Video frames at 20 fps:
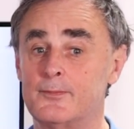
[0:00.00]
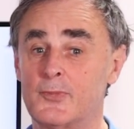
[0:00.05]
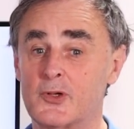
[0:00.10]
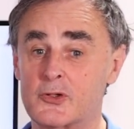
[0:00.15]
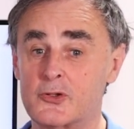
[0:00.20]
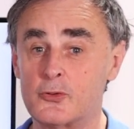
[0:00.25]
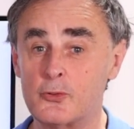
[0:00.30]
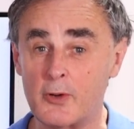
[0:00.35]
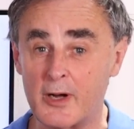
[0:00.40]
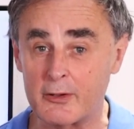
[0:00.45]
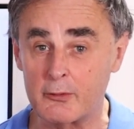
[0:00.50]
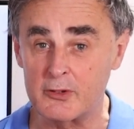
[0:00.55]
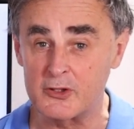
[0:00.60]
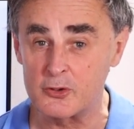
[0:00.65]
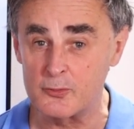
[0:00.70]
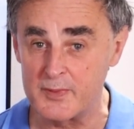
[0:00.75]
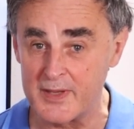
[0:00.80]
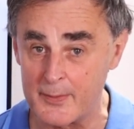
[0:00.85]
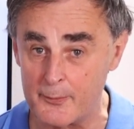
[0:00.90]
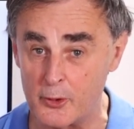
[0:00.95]
But you are going
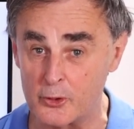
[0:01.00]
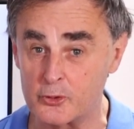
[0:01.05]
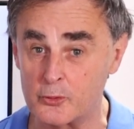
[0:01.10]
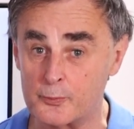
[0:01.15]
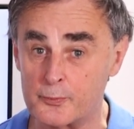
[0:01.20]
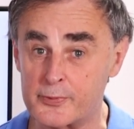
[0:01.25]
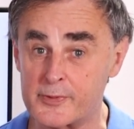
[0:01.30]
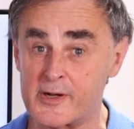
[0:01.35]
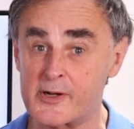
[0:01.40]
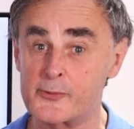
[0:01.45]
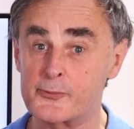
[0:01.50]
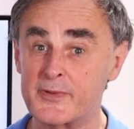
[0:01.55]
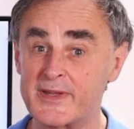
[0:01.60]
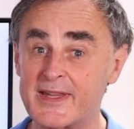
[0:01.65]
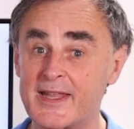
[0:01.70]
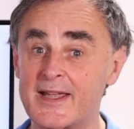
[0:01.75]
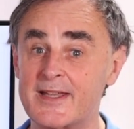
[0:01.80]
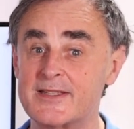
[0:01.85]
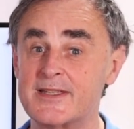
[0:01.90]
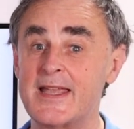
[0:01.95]
to be able to
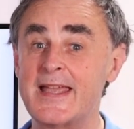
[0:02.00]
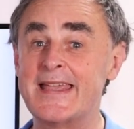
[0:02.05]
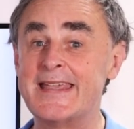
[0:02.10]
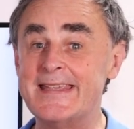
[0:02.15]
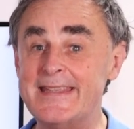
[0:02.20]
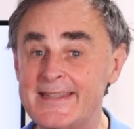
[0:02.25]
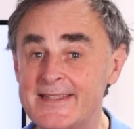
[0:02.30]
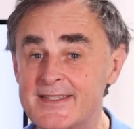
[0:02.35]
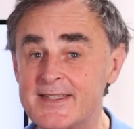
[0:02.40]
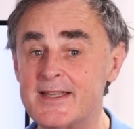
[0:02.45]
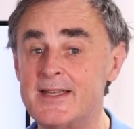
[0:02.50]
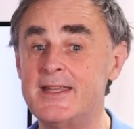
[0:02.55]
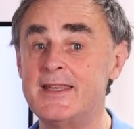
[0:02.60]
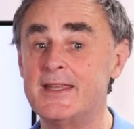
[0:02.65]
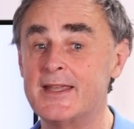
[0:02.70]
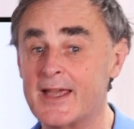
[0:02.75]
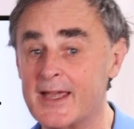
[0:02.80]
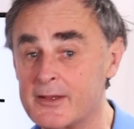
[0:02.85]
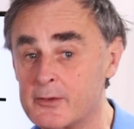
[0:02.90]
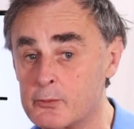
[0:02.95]
prioritize
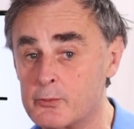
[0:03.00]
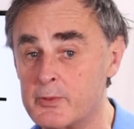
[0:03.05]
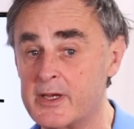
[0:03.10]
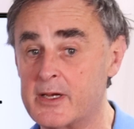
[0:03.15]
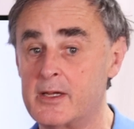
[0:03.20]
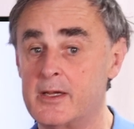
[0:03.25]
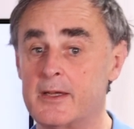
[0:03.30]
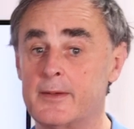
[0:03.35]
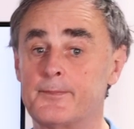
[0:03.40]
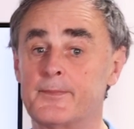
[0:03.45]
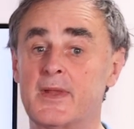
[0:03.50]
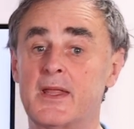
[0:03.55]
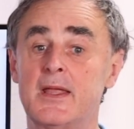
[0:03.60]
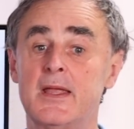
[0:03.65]
easily and quickly.